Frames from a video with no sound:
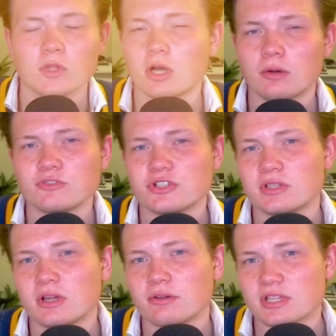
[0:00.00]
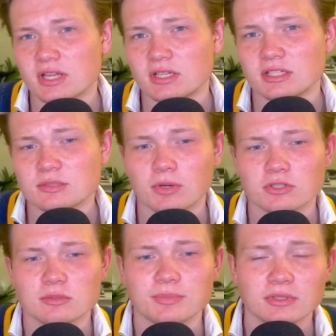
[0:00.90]
Obviously, there is endless
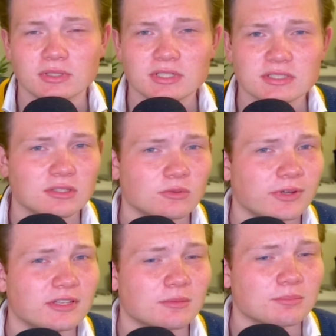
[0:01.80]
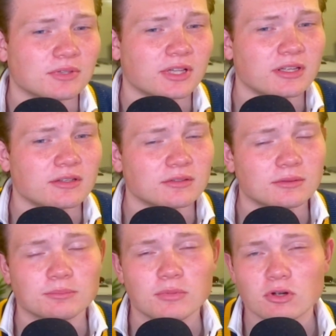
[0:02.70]
possibilities in the way you can play
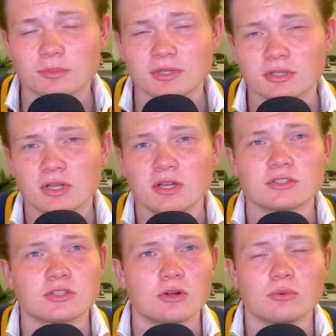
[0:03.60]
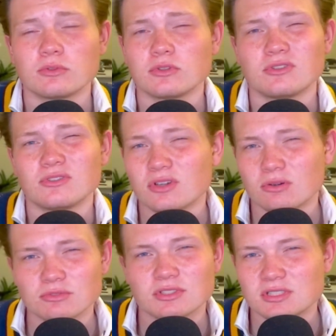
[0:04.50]
your Pokemon, so
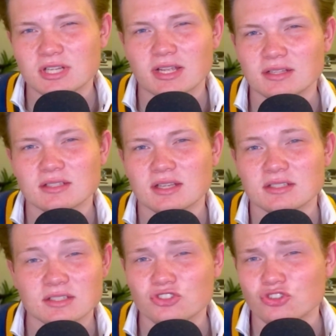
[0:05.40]
don't take this as this is